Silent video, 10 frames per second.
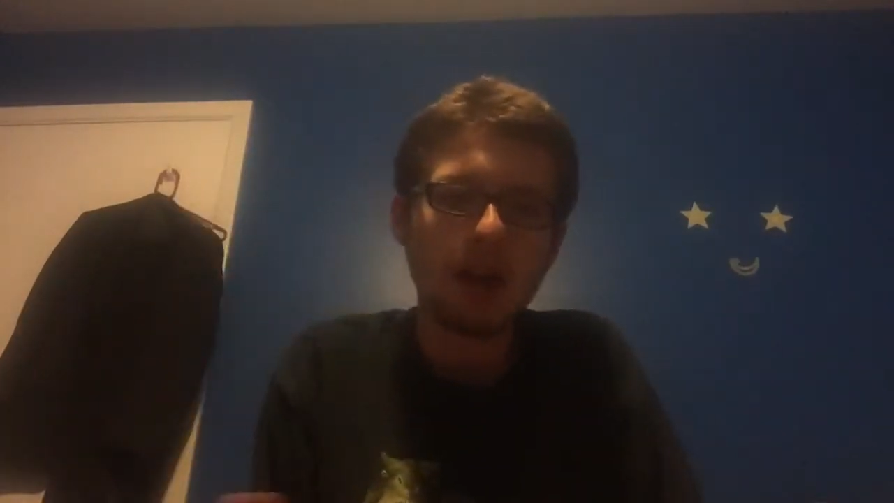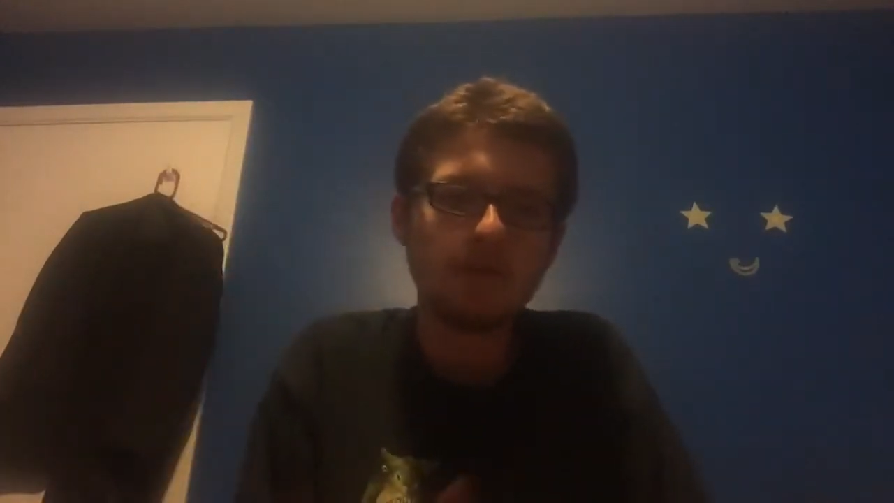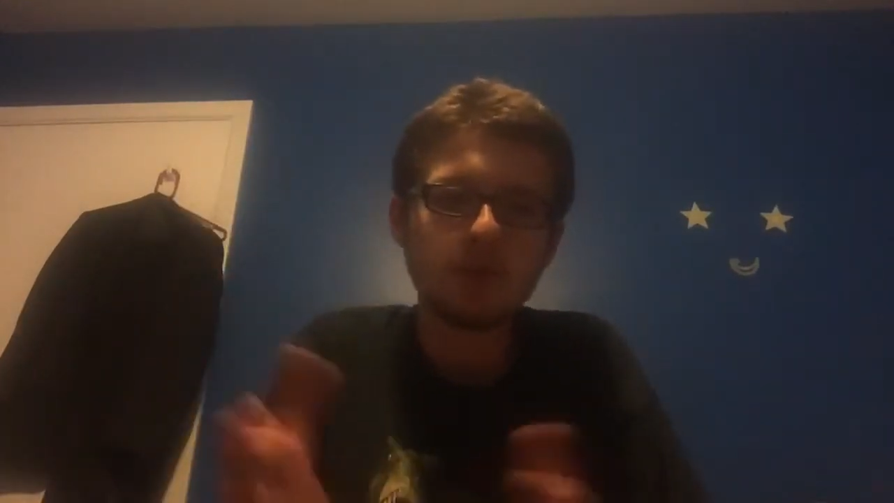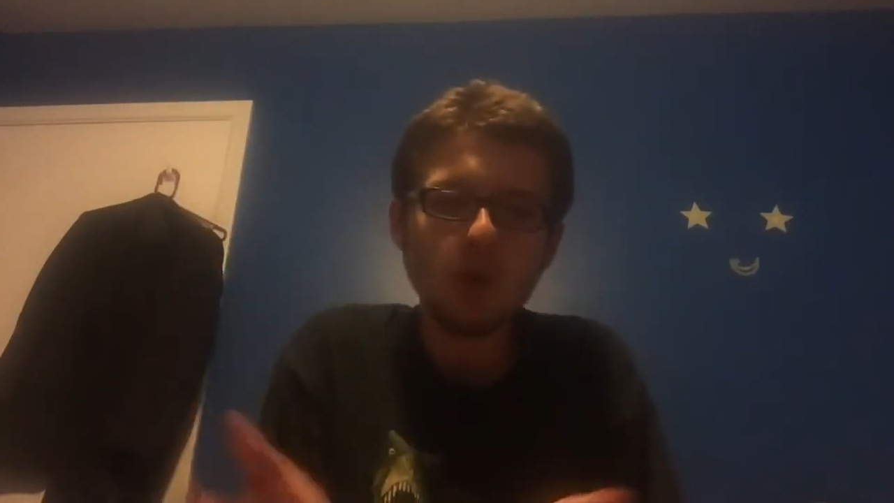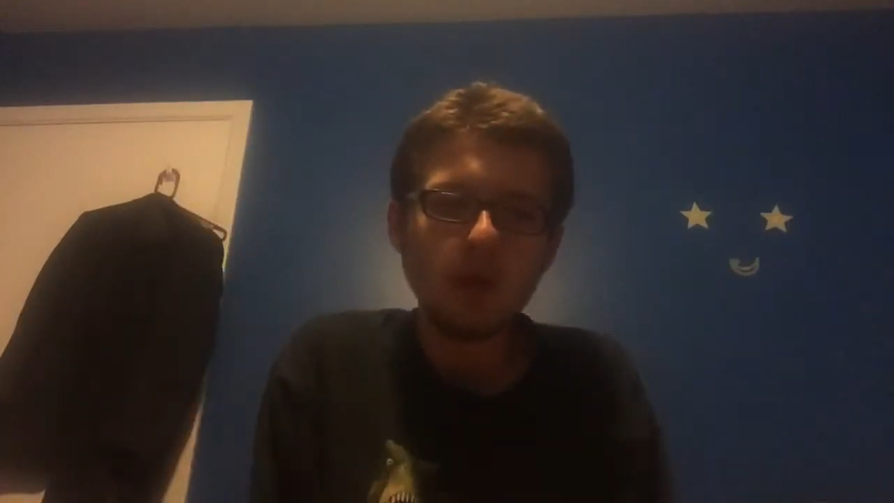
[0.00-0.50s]

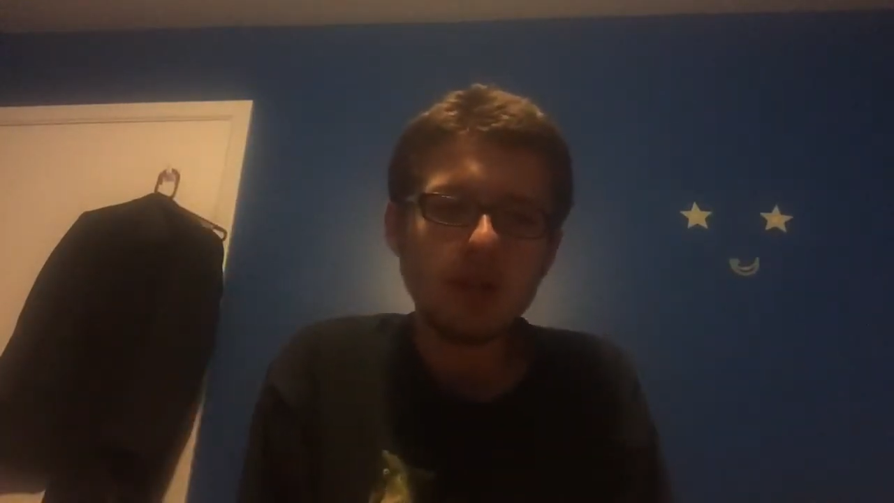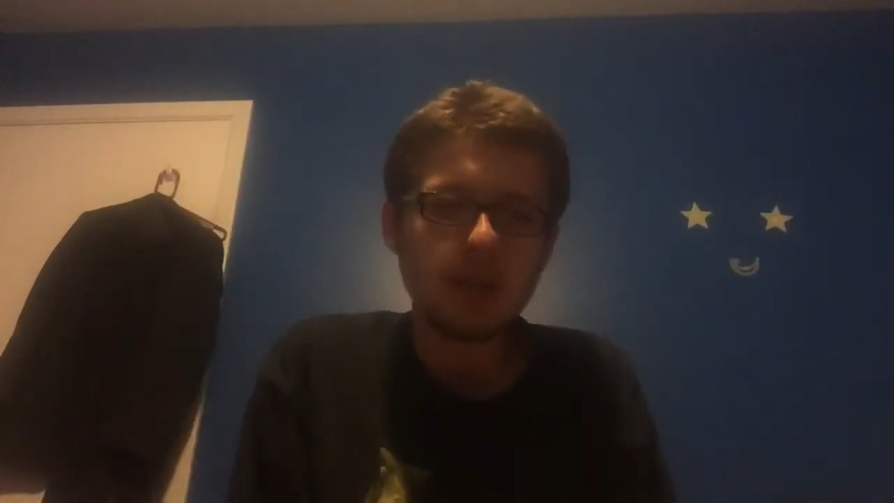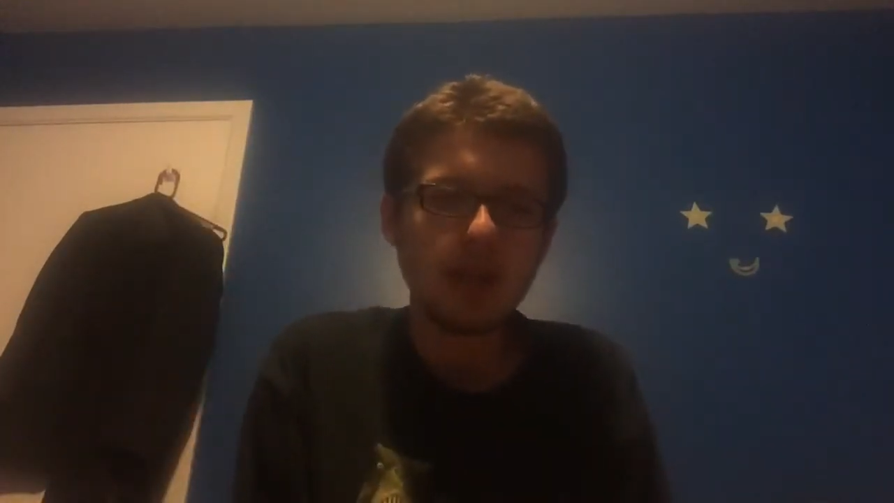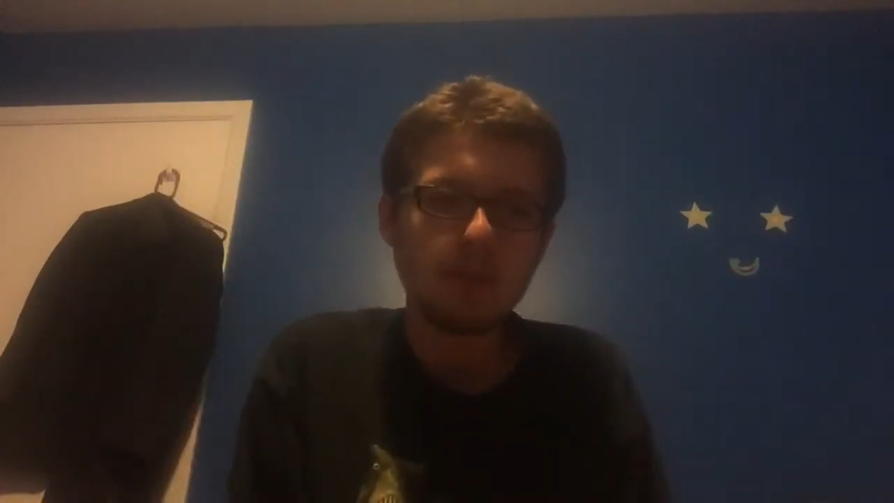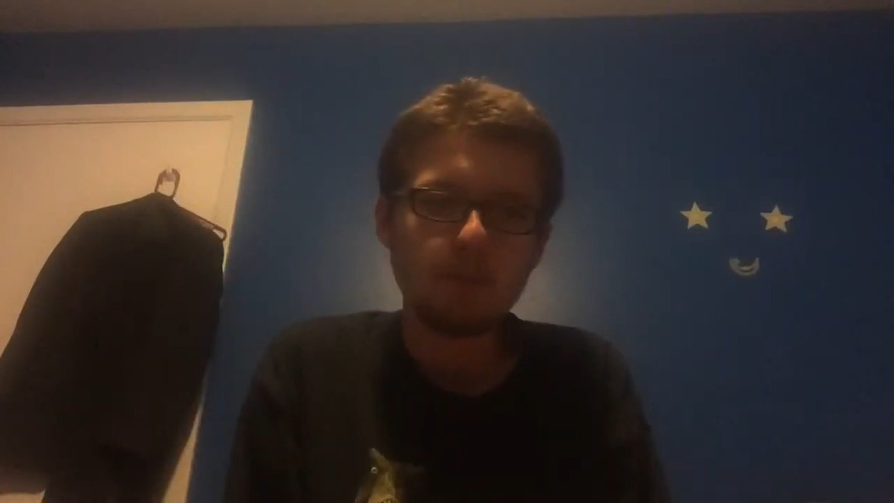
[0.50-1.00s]
if
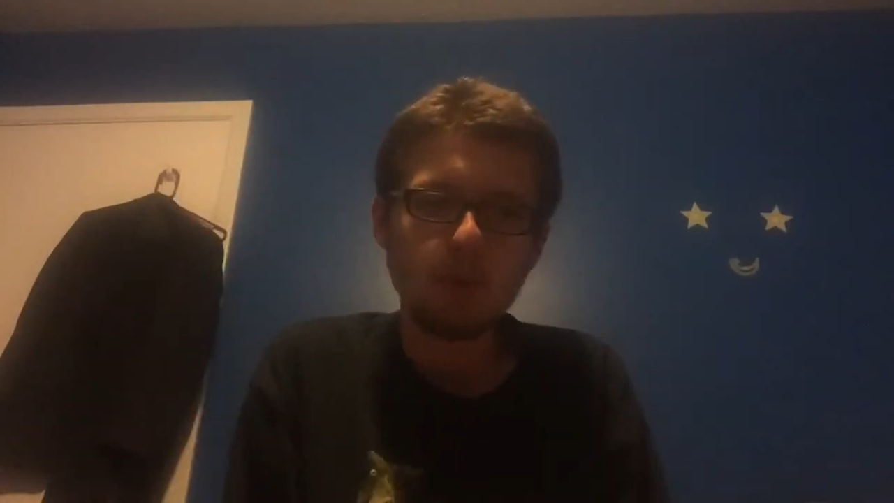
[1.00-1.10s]
Sony did